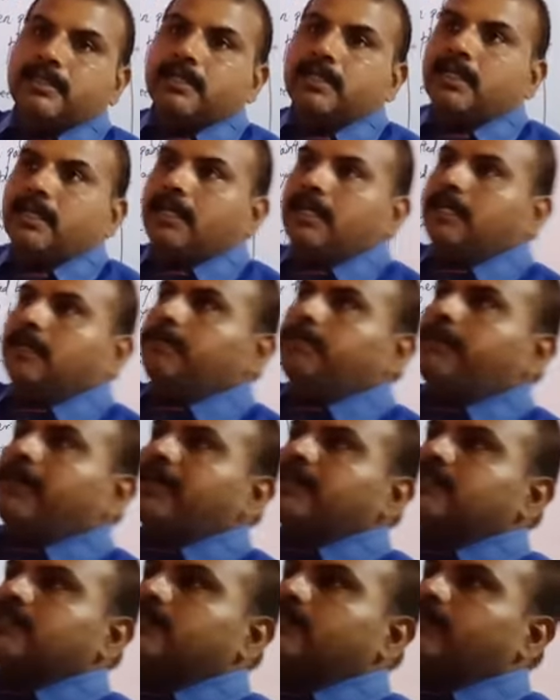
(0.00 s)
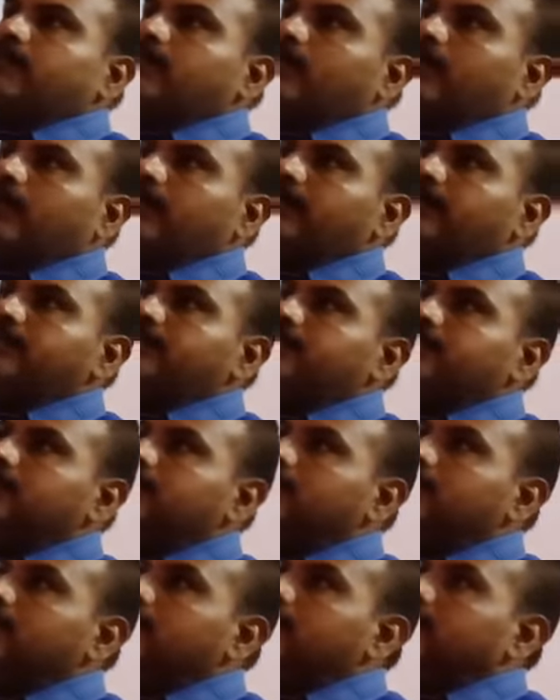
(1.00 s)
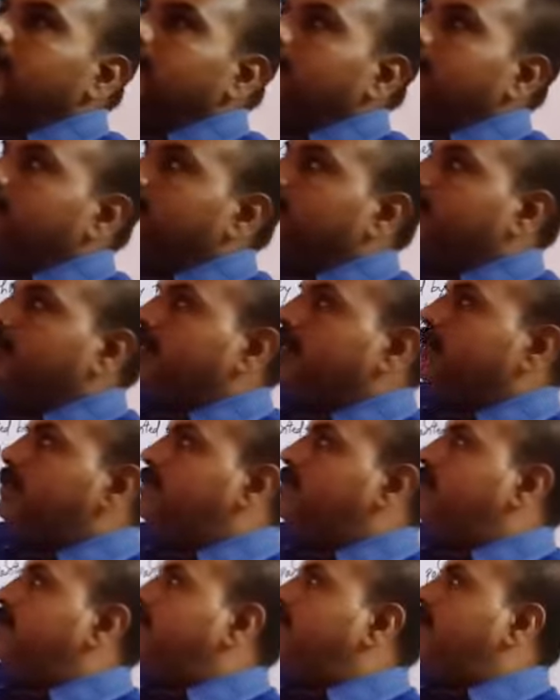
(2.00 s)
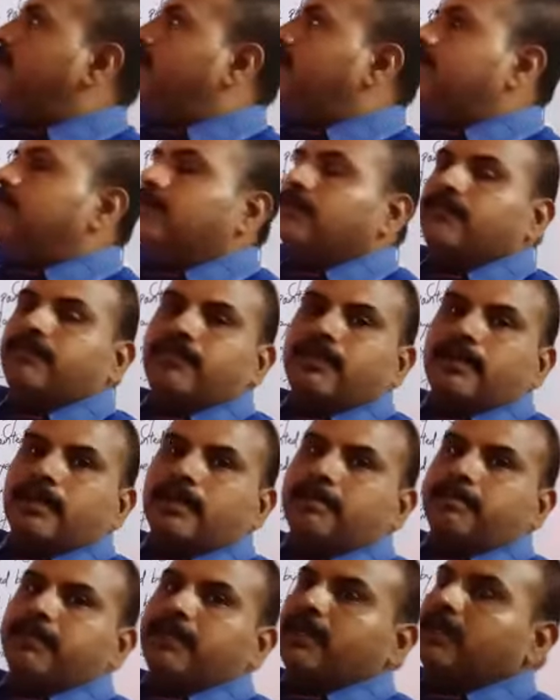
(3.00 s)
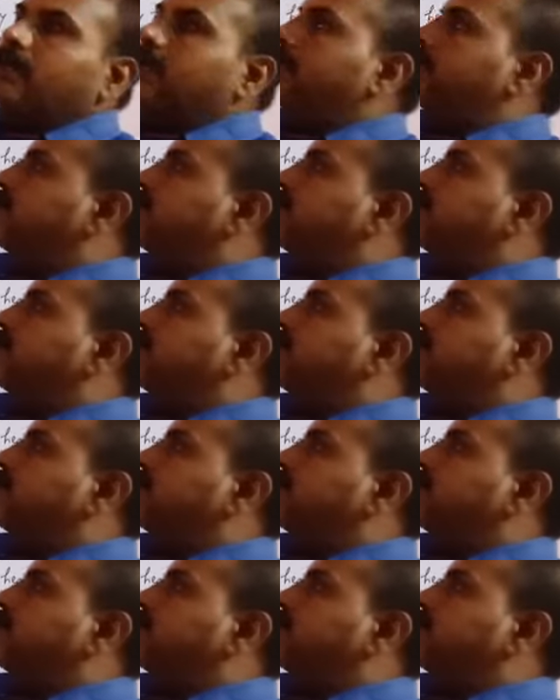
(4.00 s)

In passive voice, the receiver of the verb becomes